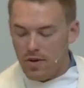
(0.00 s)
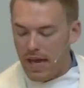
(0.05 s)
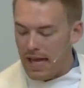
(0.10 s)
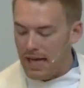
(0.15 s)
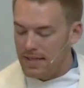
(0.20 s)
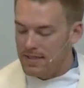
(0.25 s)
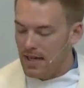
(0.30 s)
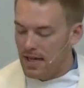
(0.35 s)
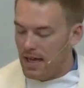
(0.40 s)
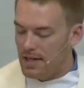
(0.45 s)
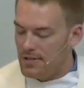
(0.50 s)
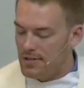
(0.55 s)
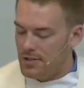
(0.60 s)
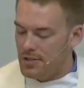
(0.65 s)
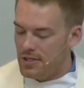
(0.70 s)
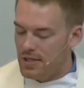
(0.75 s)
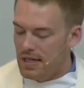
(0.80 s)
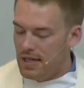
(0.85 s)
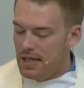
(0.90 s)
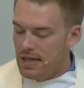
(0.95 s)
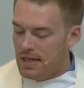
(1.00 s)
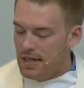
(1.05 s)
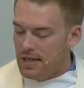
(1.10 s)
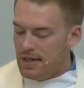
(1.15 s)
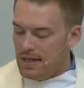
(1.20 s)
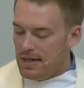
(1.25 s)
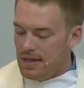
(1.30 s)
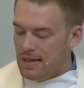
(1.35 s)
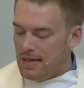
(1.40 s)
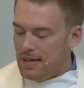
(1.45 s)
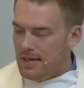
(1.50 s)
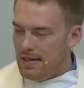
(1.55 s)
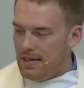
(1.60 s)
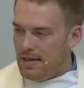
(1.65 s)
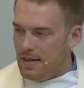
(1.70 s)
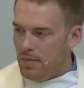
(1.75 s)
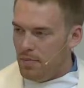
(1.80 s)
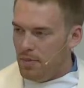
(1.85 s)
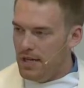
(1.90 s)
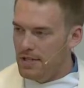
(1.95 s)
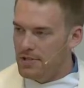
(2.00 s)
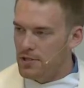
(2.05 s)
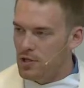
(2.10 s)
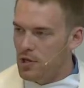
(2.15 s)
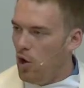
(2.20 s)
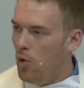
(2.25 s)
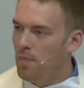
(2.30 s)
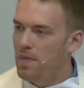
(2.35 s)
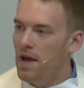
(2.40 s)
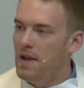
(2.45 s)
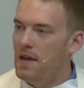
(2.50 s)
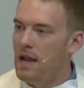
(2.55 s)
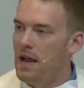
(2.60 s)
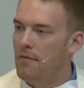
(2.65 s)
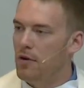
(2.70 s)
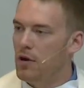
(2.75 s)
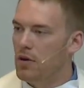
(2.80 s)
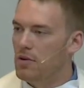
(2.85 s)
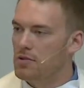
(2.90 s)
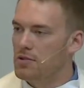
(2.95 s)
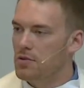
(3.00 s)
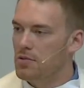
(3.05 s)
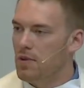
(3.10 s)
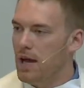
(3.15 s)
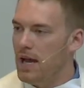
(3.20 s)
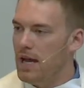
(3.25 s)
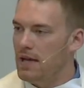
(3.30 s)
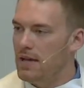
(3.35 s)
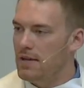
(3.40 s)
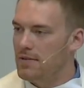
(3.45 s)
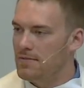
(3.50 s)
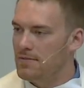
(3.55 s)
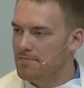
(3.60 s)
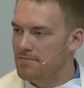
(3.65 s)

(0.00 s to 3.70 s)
can't touch, but it's a hope that never goes away.